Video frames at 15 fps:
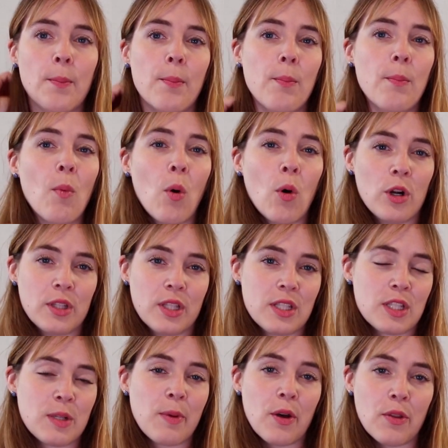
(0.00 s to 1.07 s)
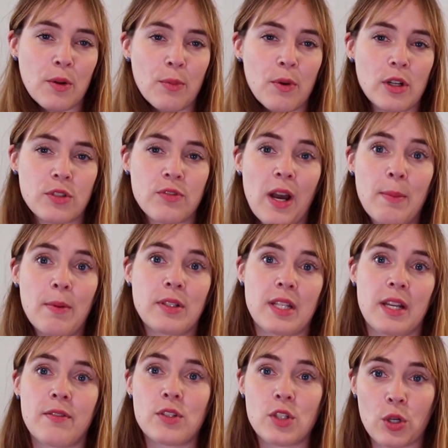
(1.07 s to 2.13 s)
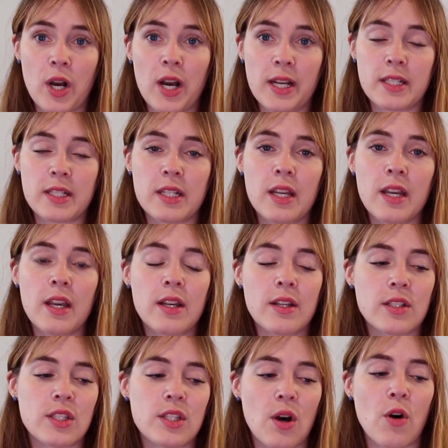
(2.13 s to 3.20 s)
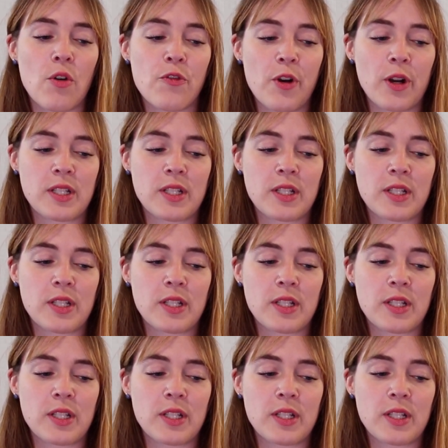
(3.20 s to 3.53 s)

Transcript: more than some other brush fabrics that I've tried. So for